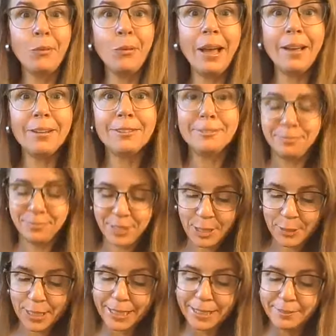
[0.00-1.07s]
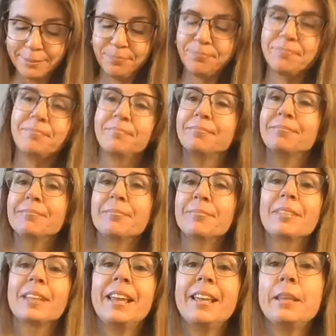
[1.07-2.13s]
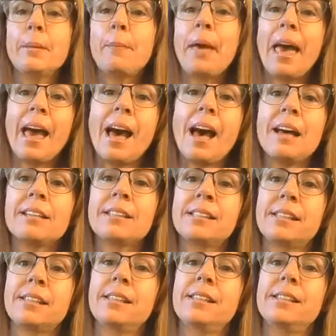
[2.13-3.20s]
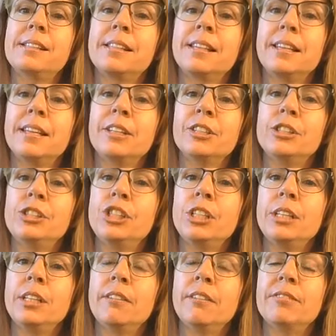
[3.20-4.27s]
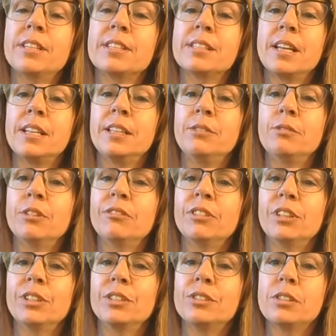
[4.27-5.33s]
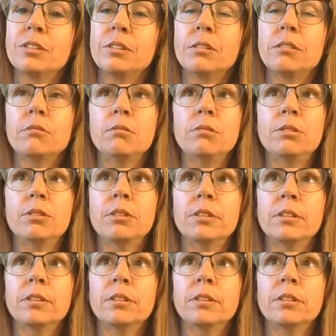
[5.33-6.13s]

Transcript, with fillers: Wow. All right. In the past is the energy of the sun in reverse. Ooh.